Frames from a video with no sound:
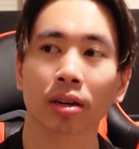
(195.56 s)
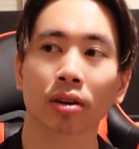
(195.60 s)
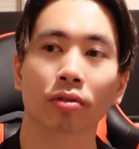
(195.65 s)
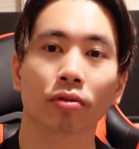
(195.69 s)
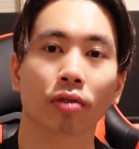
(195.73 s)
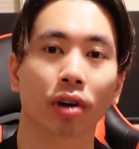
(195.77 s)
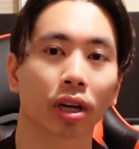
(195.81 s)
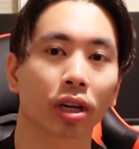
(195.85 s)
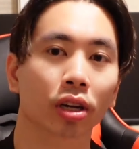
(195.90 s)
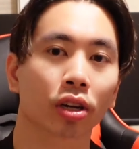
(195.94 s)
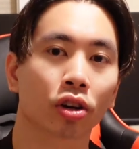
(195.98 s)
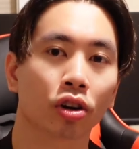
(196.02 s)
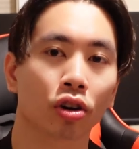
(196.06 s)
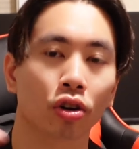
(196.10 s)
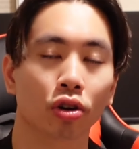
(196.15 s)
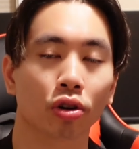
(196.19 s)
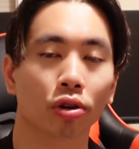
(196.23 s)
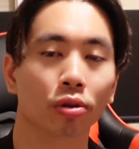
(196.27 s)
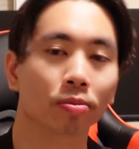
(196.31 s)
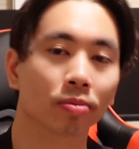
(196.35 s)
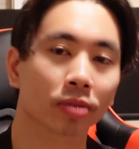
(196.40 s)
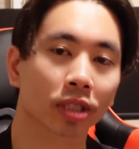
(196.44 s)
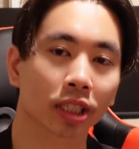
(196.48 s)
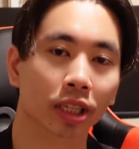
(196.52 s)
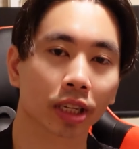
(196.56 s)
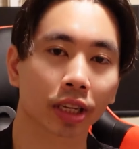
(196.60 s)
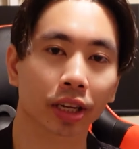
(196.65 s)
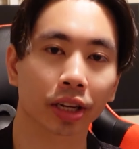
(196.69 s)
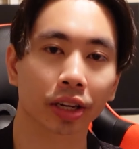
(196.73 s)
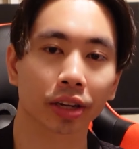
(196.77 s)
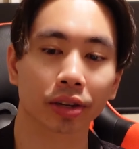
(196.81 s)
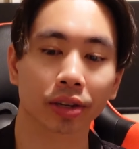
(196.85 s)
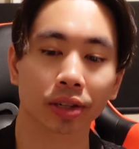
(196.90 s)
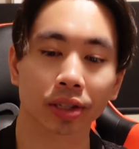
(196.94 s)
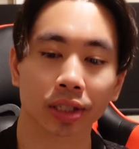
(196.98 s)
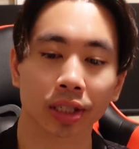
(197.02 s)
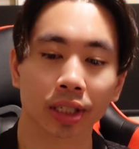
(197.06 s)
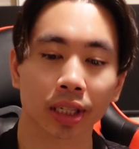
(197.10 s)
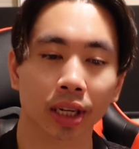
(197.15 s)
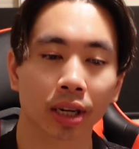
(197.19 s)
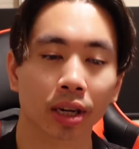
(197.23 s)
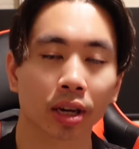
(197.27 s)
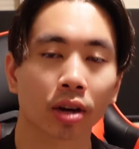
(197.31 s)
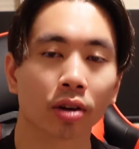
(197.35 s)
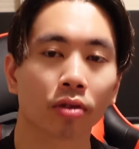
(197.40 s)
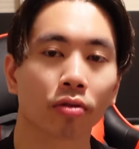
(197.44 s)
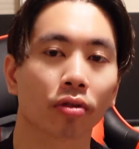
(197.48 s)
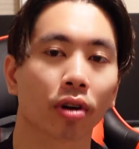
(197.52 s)
what combs to use,
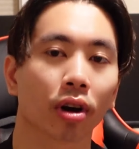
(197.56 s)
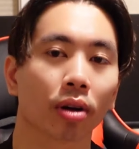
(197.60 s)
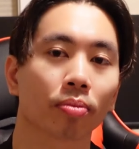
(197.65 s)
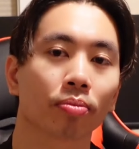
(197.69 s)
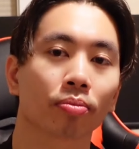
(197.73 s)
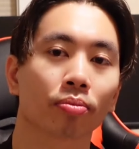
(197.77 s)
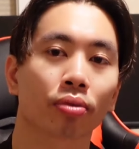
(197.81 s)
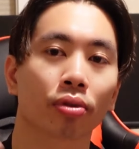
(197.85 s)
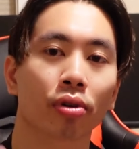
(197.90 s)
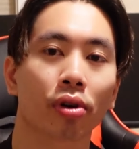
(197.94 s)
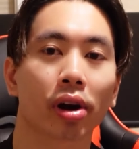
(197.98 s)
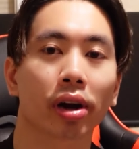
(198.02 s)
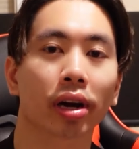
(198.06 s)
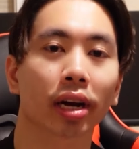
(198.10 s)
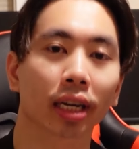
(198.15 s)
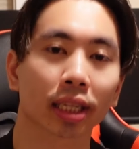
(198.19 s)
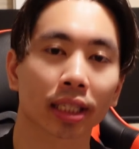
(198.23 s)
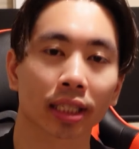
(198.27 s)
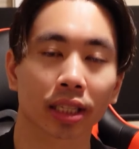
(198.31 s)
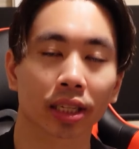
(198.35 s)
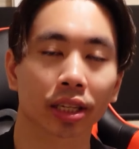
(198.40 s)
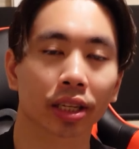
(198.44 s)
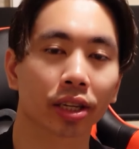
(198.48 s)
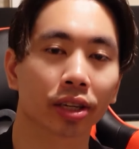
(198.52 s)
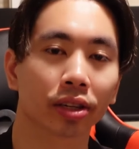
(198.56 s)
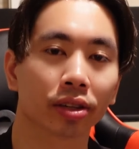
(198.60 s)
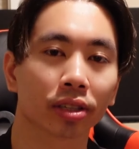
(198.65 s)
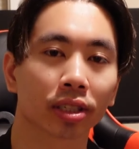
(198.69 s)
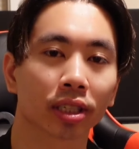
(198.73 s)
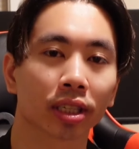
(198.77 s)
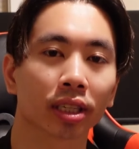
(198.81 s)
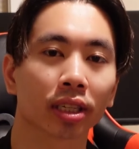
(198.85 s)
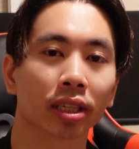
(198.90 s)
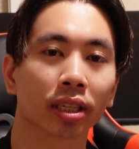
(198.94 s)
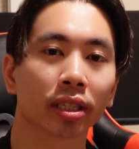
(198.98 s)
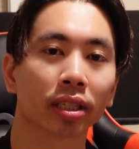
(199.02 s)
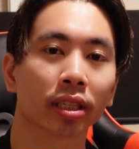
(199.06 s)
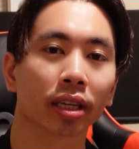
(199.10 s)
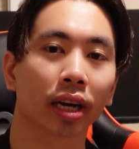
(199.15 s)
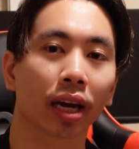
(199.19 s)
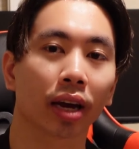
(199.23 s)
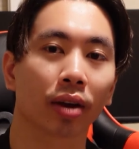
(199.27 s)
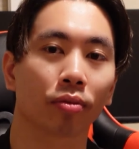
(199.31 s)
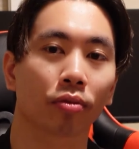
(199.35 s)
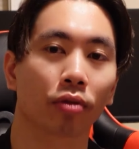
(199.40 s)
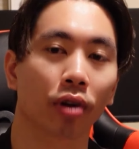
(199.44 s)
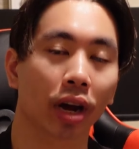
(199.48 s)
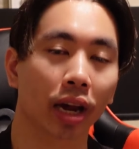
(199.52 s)
what products to use,
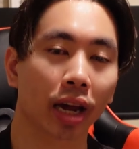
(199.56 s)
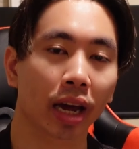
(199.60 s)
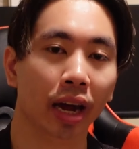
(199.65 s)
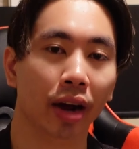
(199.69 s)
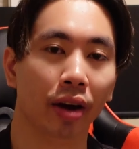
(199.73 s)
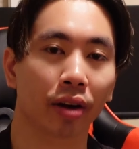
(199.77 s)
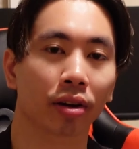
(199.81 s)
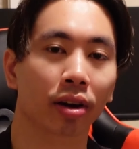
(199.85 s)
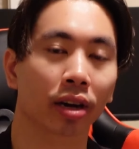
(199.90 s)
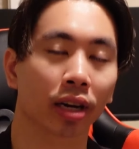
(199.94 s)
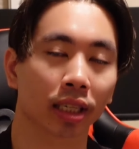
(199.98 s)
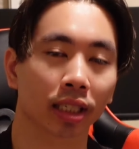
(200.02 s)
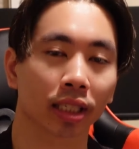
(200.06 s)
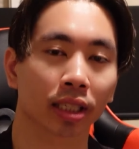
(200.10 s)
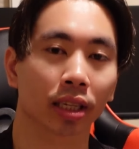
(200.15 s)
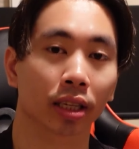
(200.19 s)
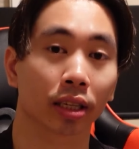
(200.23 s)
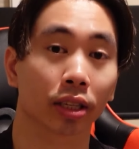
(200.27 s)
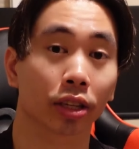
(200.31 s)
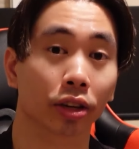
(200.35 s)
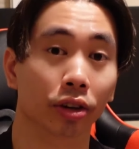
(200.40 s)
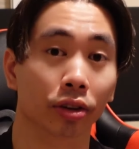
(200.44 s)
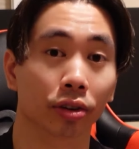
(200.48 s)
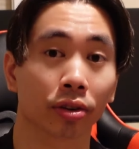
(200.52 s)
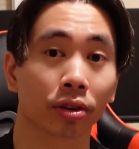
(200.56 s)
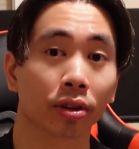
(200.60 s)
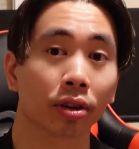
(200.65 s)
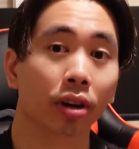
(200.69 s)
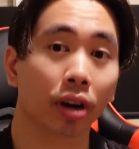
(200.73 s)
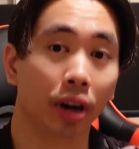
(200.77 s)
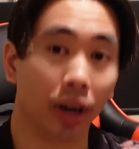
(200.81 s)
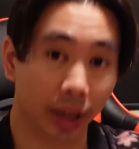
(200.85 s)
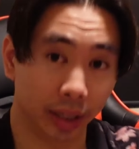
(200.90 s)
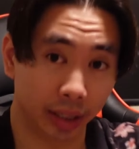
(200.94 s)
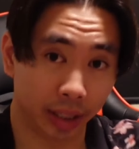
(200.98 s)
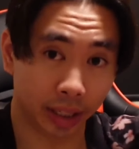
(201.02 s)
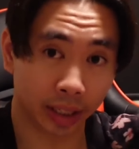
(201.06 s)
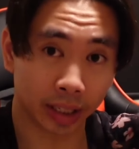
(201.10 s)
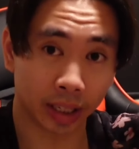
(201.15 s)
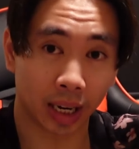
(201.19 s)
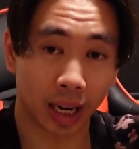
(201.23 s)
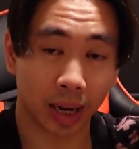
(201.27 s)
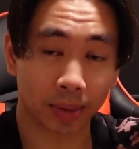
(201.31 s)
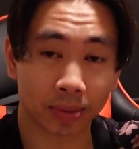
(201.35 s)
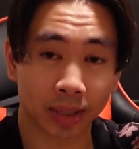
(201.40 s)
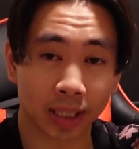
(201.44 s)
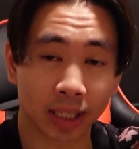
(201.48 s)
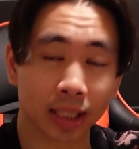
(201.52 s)
and what haircuts to do on the
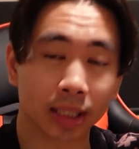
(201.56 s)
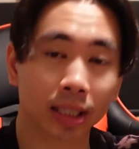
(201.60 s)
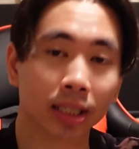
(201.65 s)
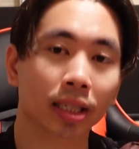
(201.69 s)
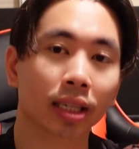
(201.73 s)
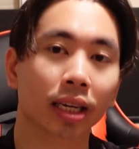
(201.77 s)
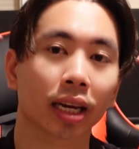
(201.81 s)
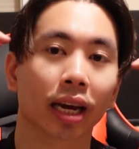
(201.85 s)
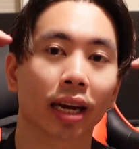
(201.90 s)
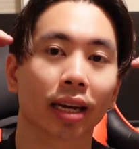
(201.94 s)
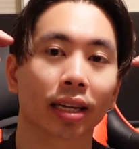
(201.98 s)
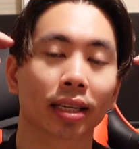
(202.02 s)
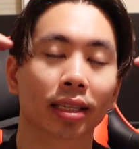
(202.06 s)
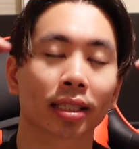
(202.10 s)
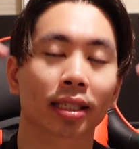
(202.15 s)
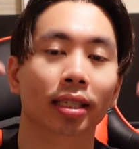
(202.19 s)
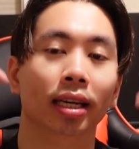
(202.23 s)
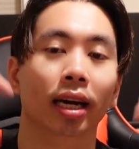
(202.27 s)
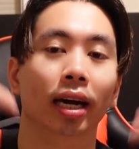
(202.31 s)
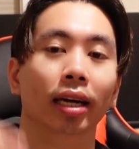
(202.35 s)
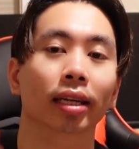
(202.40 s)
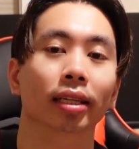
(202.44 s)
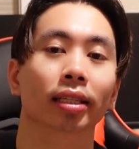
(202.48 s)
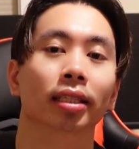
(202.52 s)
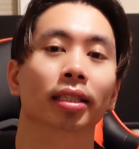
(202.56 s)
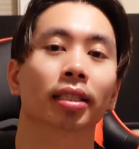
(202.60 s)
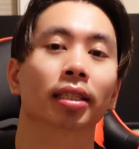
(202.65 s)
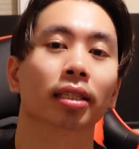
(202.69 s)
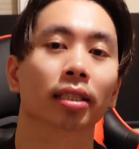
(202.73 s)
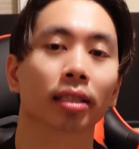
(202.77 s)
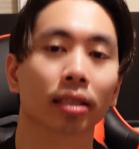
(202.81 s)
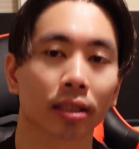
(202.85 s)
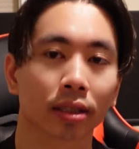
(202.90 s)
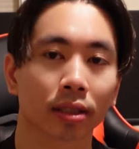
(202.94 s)
tops and the sides.